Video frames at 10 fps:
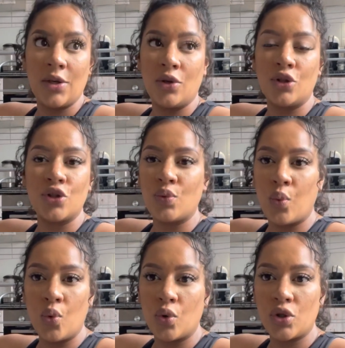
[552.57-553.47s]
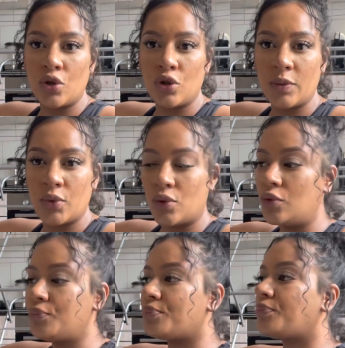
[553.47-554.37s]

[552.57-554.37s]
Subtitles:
you can just walk to the hospital.